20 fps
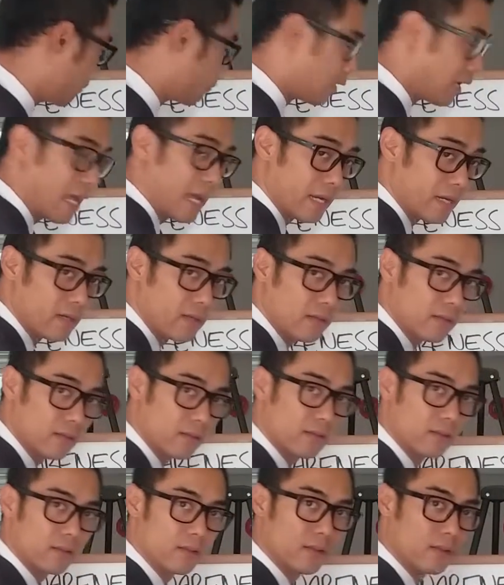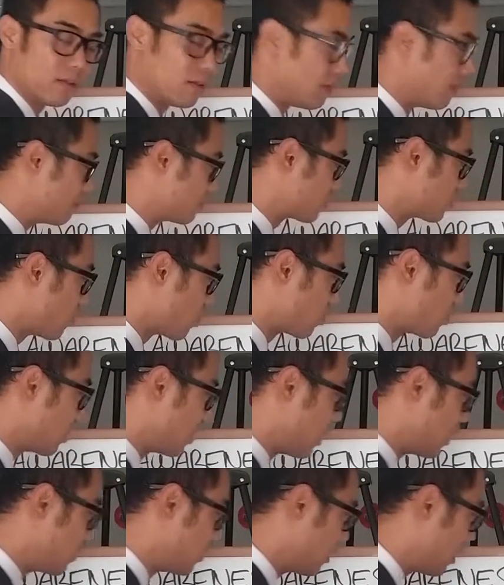glad. I'm so
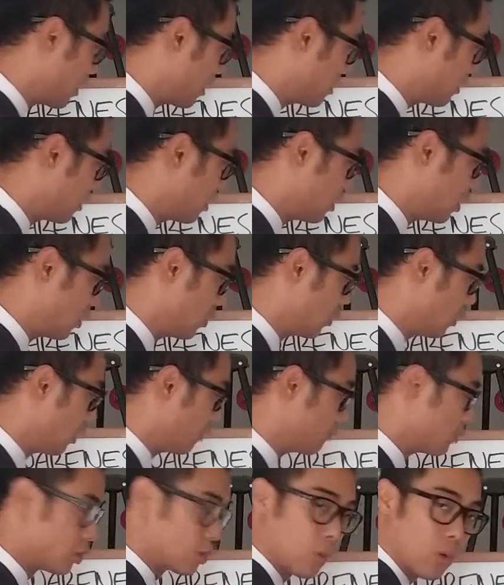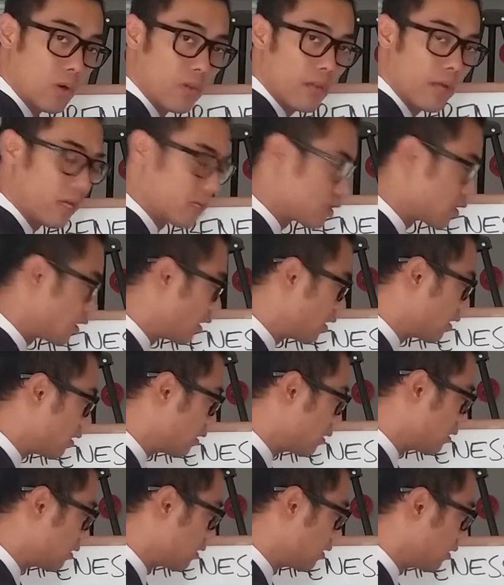glad that, I'm sure that it's
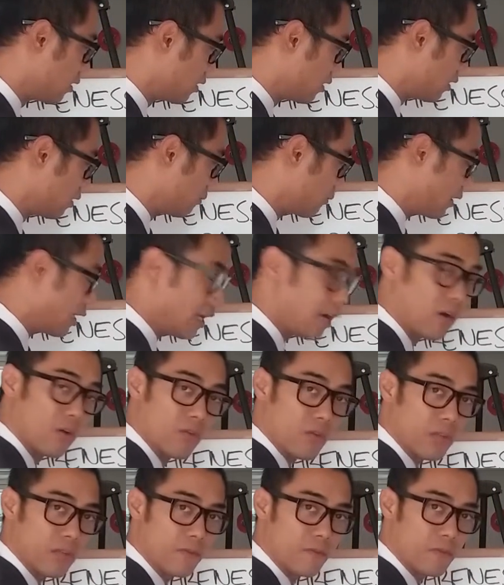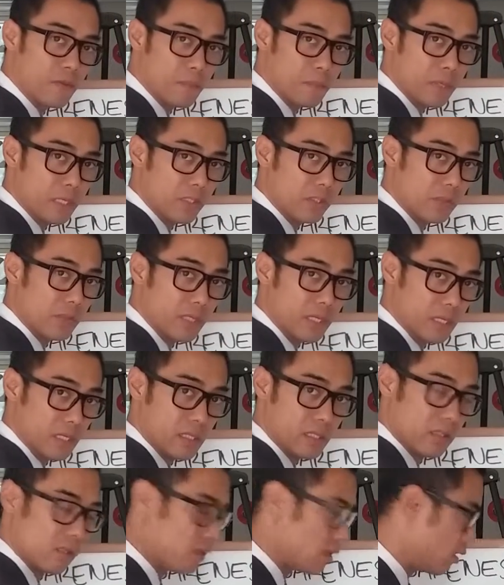gonna be healthy for me to eat.
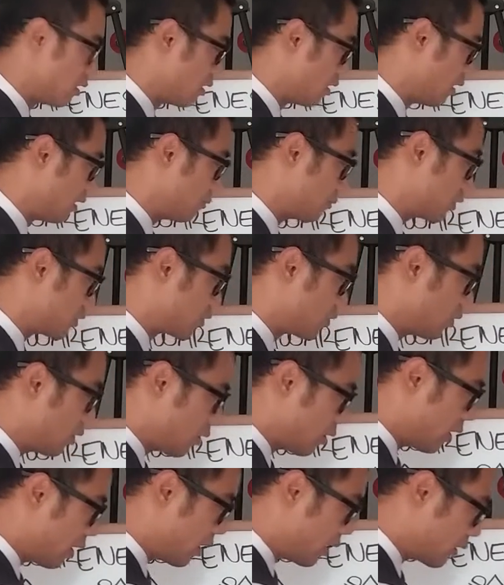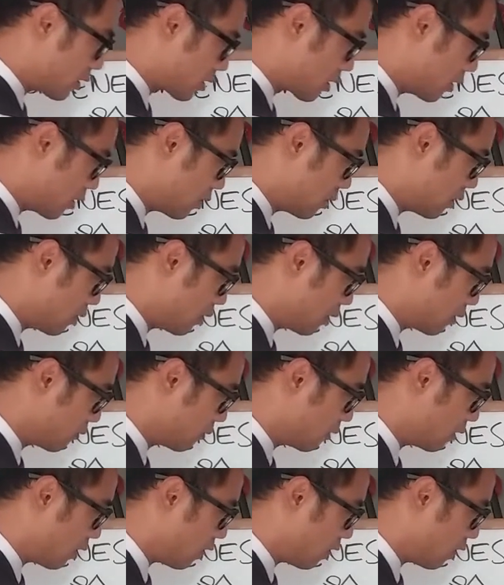I'm sure that it's gonna,